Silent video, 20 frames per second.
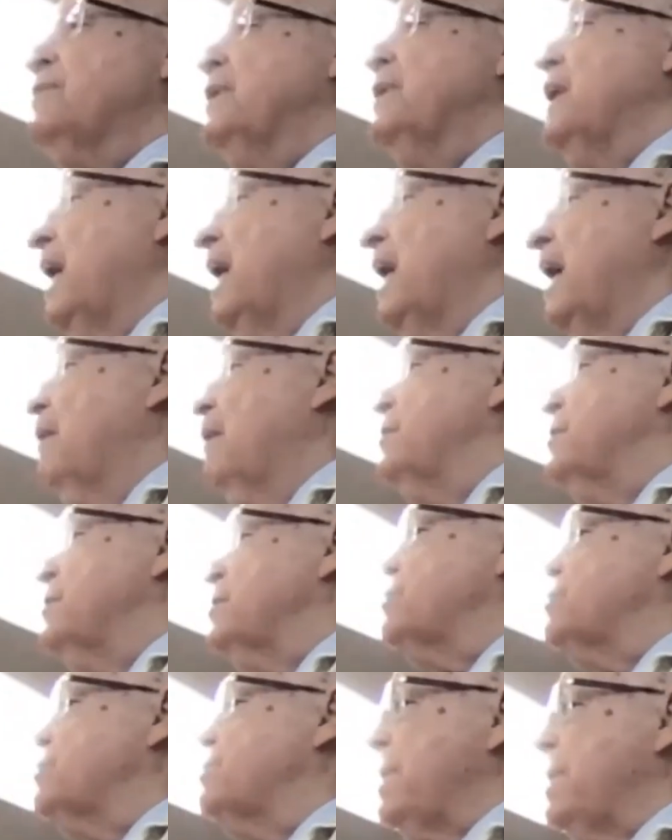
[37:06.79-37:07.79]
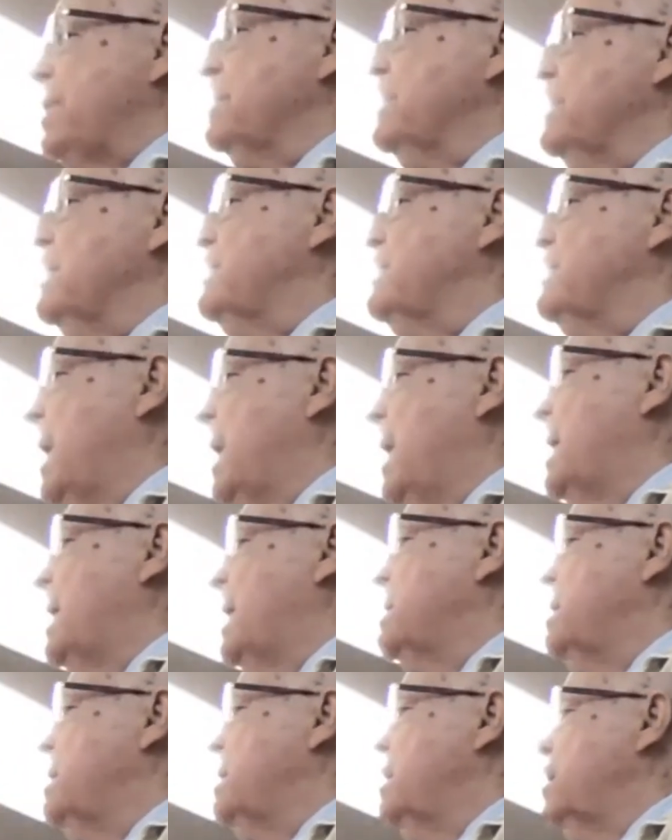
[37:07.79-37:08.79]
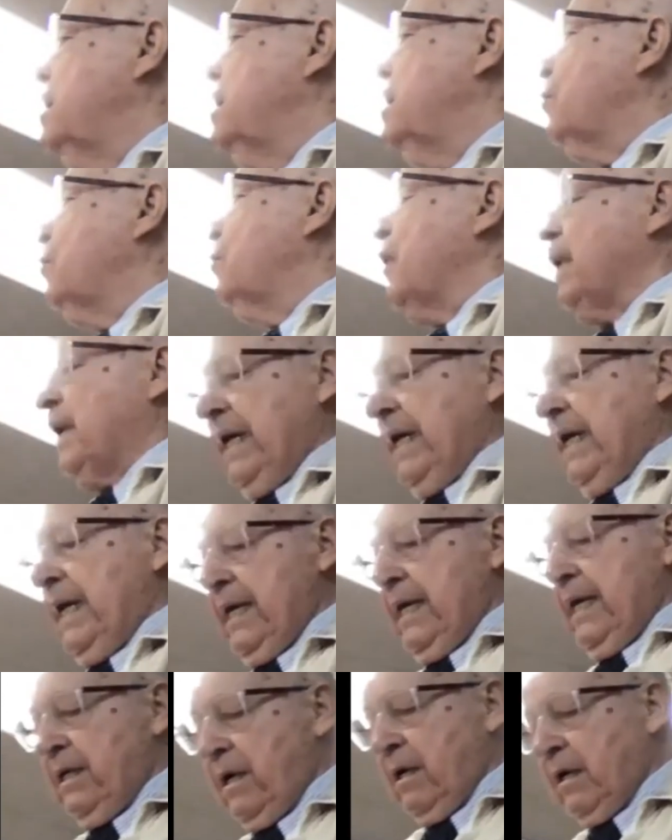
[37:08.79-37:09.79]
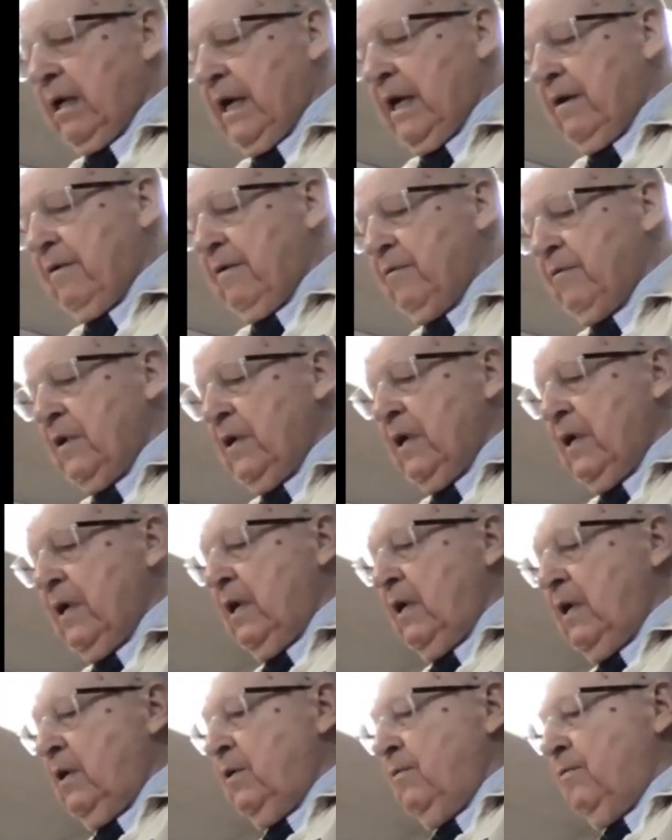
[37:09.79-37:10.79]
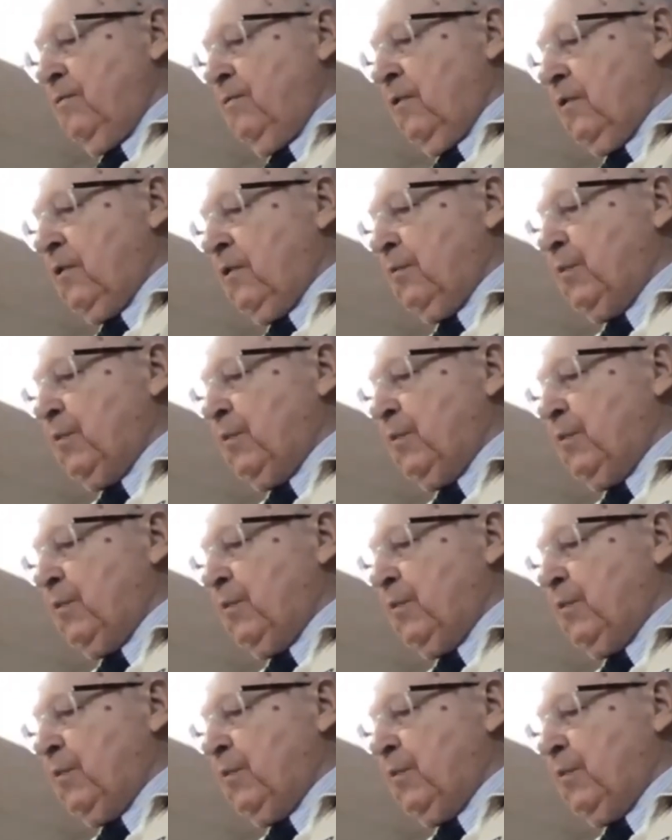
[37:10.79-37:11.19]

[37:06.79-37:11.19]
to have the Spirit of God working in our life for the